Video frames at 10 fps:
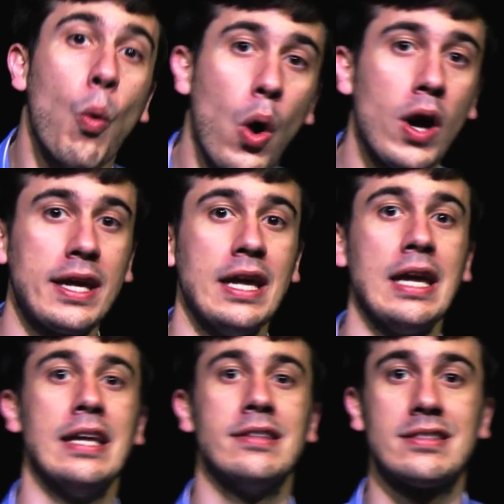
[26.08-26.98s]

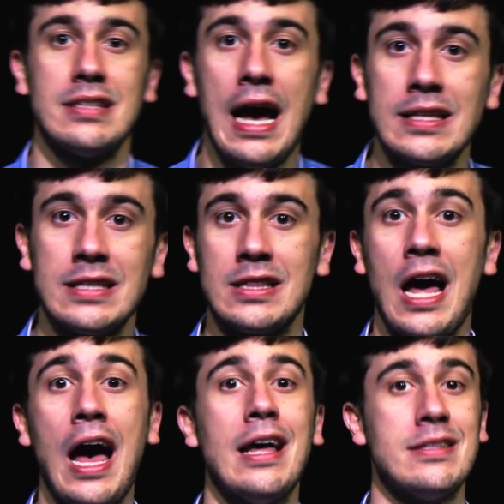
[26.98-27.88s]
walking in silent
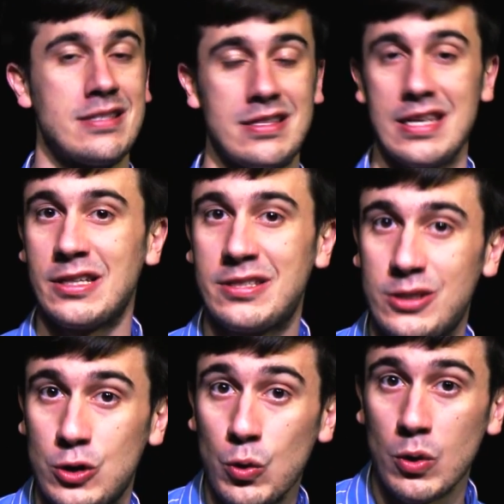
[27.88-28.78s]
lines, thinks
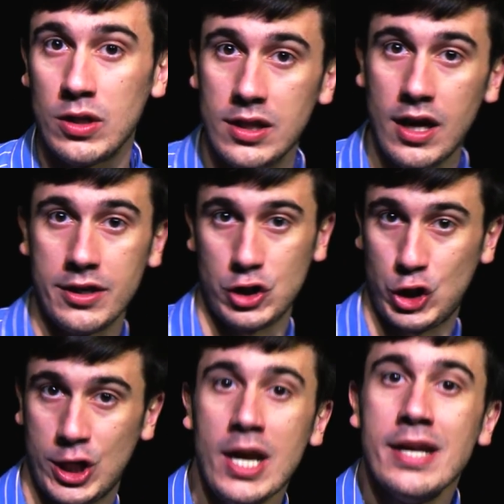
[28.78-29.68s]
school
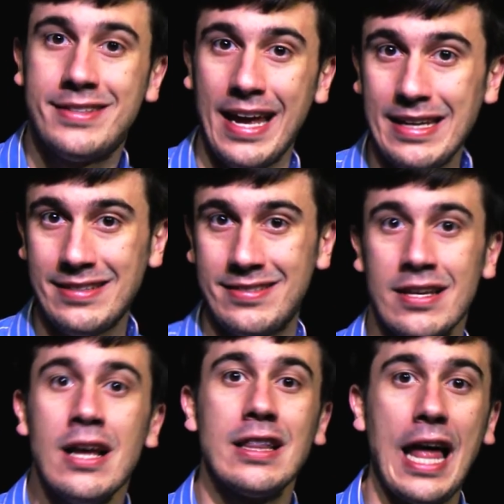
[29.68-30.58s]
lunch
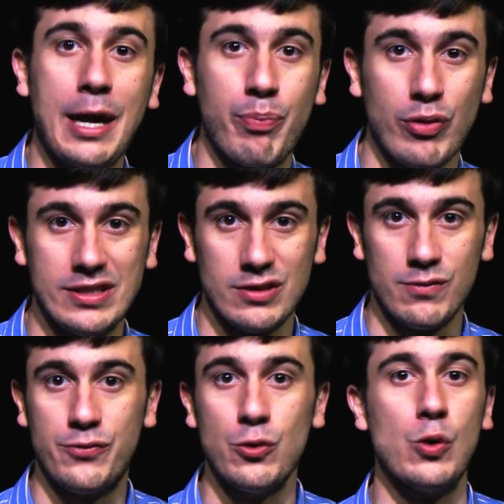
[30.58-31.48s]
tastes like
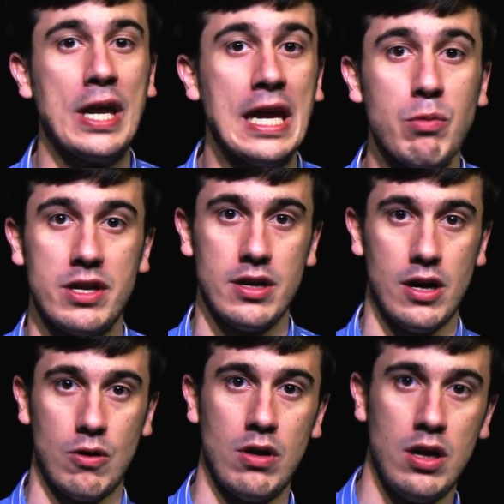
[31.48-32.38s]
prison food. He would
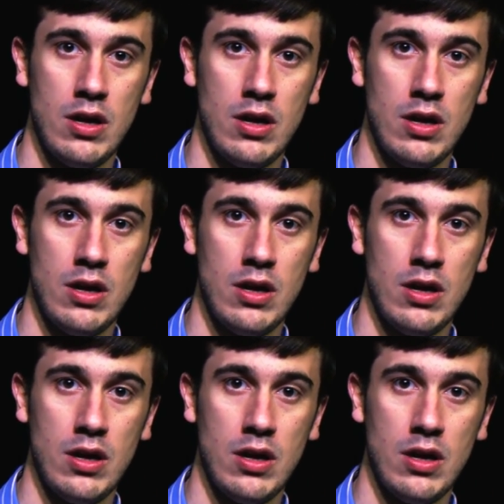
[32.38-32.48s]
know.